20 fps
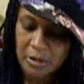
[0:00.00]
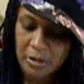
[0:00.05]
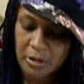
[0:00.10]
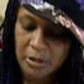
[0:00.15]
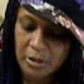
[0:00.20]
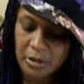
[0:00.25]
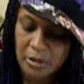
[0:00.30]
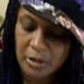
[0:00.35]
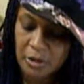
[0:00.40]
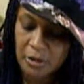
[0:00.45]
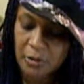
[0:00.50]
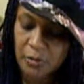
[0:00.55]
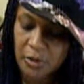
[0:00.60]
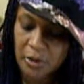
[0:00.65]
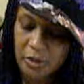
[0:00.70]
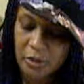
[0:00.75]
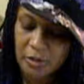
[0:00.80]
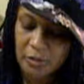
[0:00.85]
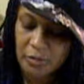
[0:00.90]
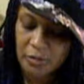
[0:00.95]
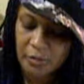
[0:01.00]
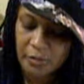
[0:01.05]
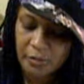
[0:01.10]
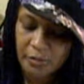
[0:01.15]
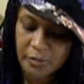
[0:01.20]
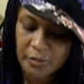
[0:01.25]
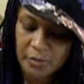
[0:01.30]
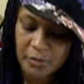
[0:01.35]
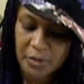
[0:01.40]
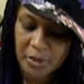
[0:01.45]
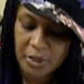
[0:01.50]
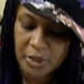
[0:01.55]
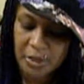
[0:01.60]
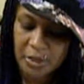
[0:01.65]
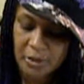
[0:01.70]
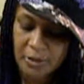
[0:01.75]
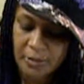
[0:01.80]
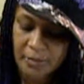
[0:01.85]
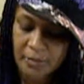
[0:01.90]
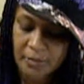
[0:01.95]
yeah, there we go. You pick
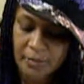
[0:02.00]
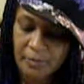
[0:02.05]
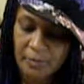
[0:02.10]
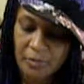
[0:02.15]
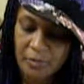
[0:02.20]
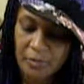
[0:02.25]
it up.